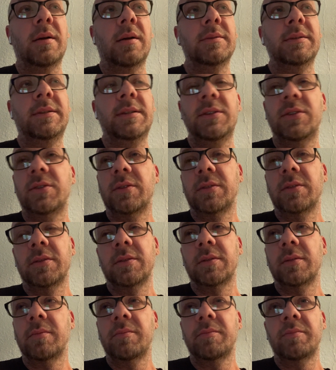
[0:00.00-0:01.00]
These
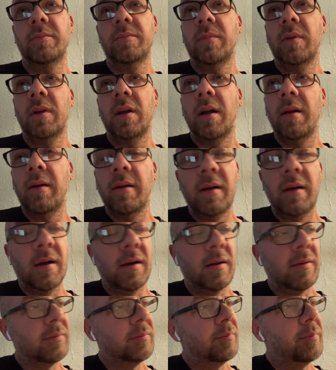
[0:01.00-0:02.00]
are
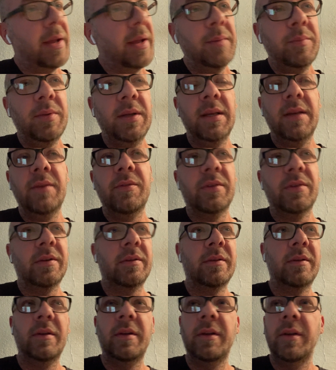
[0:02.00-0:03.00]
maybe
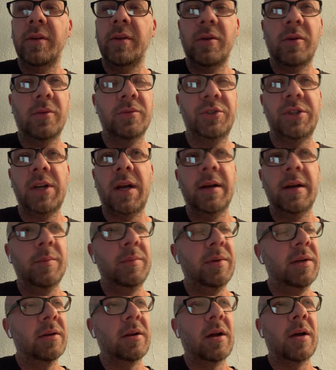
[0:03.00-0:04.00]
even, China
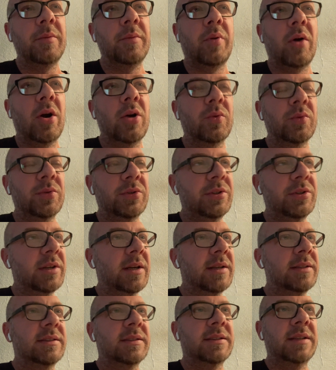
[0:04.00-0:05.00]
being on par with the
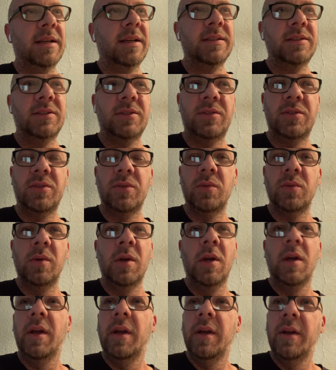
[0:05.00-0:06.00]
United States, to
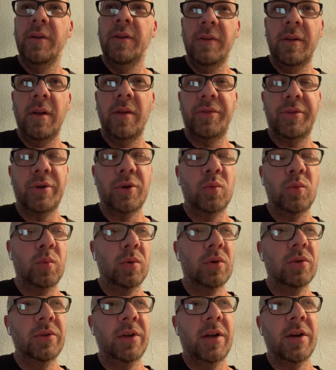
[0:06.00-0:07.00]
third
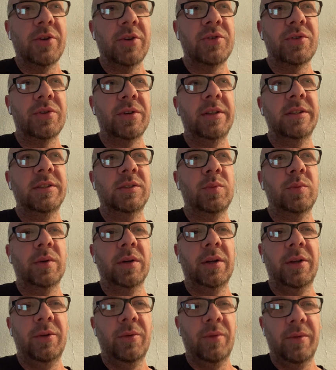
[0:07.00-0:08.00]
world countries
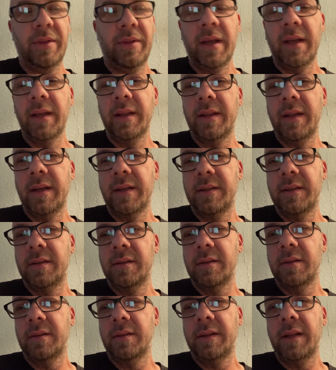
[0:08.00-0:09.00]
where you would think that
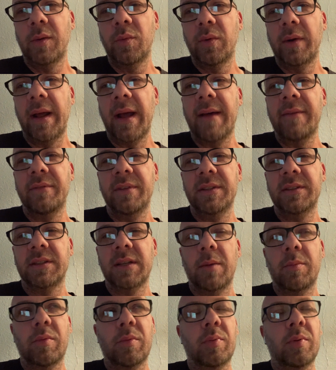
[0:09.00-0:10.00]
they would have these
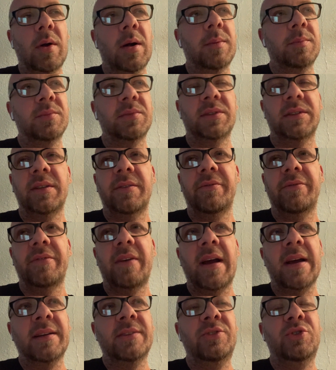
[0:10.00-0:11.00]
type of problems, in
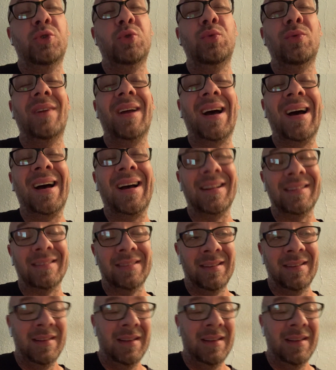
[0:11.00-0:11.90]
fact, do not.